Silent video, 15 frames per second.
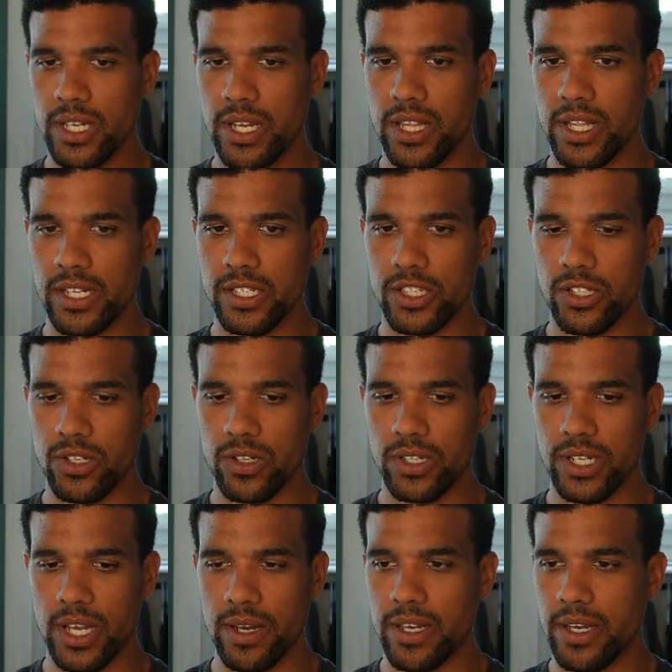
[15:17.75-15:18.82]
And then as soon as
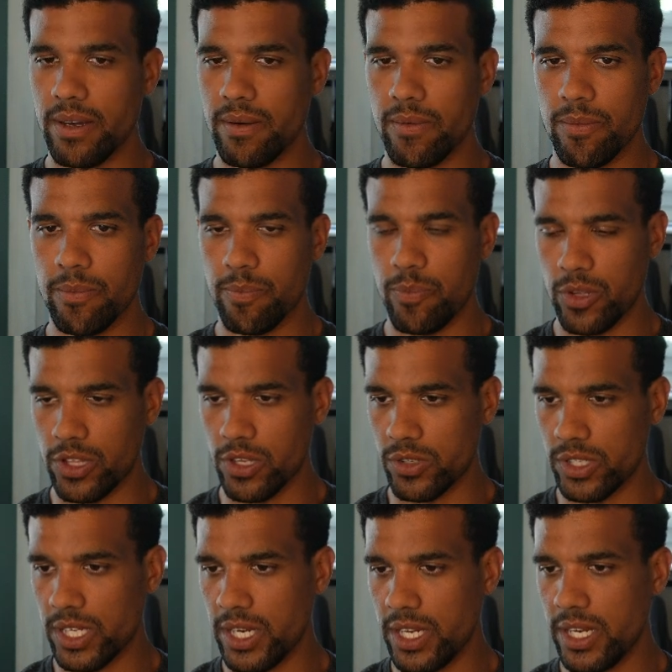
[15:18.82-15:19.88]
I put those
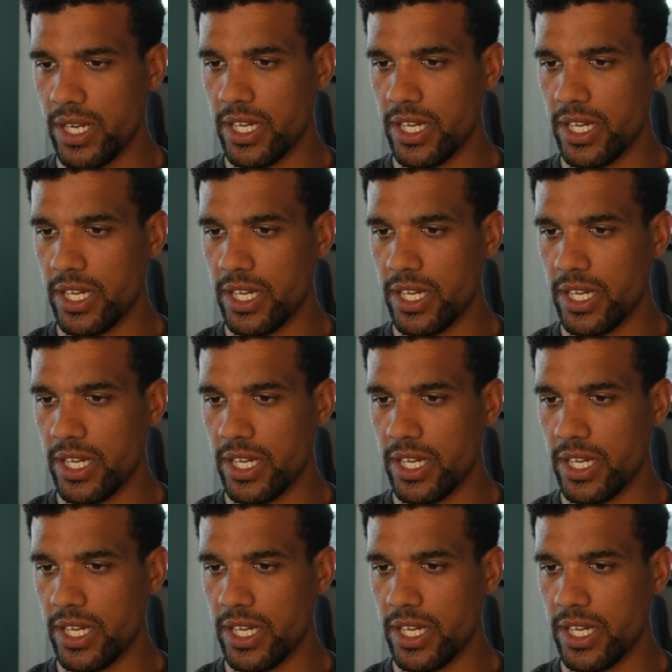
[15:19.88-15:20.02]
in,